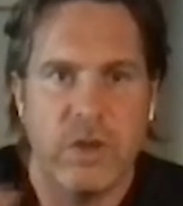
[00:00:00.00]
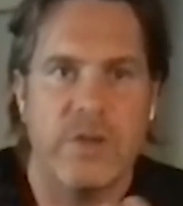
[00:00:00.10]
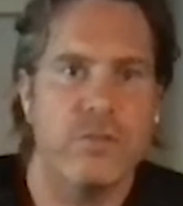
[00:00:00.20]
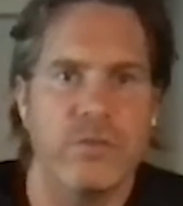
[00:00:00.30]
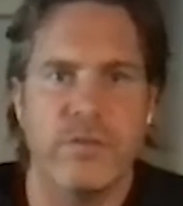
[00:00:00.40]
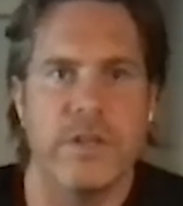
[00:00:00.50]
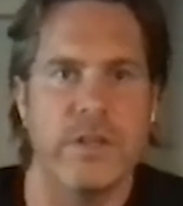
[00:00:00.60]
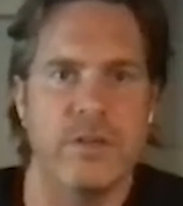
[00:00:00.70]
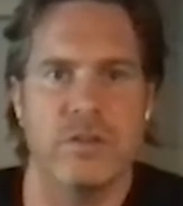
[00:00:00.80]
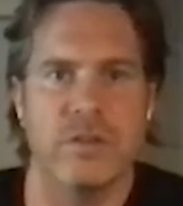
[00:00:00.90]
you have to
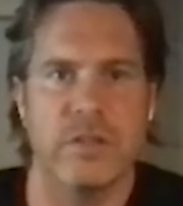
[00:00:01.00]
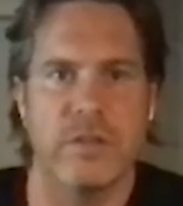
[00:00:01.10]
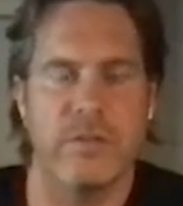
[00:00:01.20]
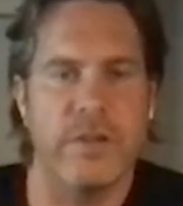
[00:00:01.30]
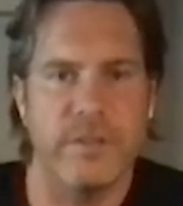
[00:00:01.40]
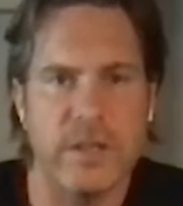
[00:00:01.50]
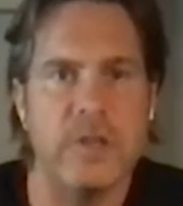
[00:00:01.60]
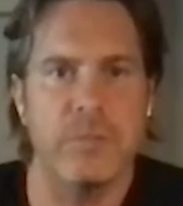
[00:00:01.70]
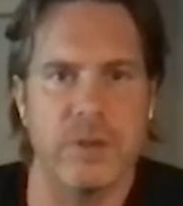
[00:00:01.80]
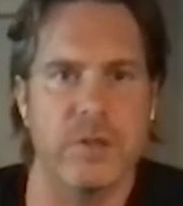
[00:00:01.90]
find it yourself, and
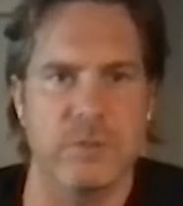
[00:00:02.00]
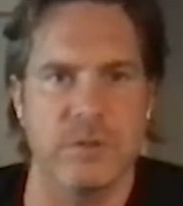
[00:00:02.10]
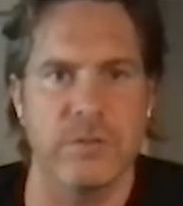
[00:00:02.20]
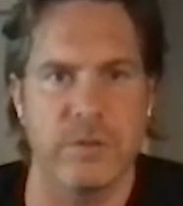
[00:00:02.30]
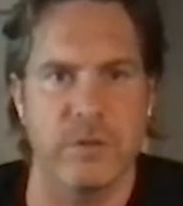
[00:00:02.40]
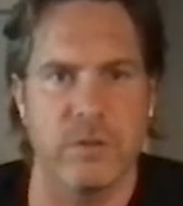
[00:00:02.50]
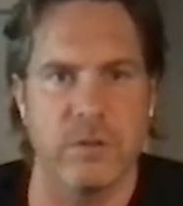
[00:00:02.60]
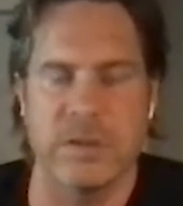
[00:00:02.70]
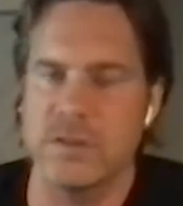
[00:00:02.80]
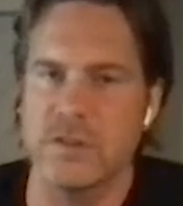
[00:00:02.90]
then it becomes
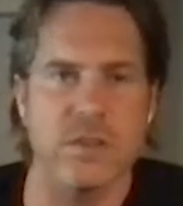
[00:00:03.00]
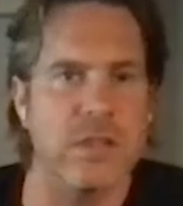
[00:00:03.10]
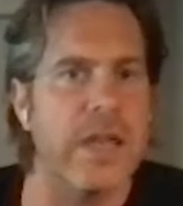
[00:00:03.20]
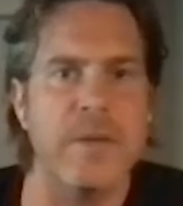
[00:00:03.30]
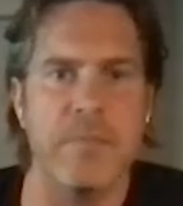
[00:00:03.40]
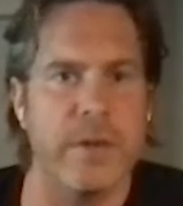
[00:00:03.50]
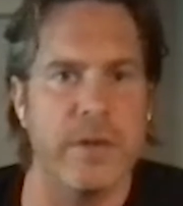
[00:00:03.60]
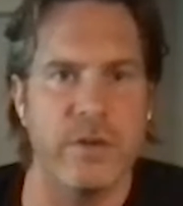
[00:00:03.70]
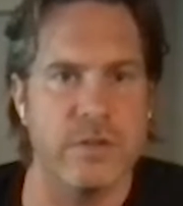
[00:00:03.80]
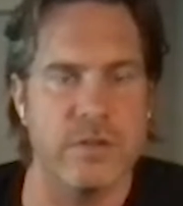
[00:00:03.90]
difficult. It's just like a
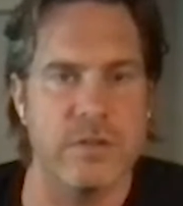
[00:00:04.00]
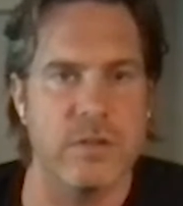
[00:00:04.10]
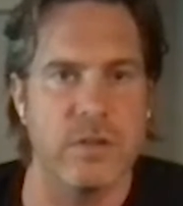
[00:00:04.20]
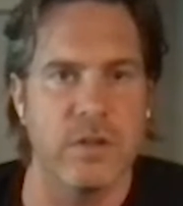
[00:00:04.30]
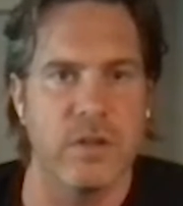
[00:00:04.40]
marriage,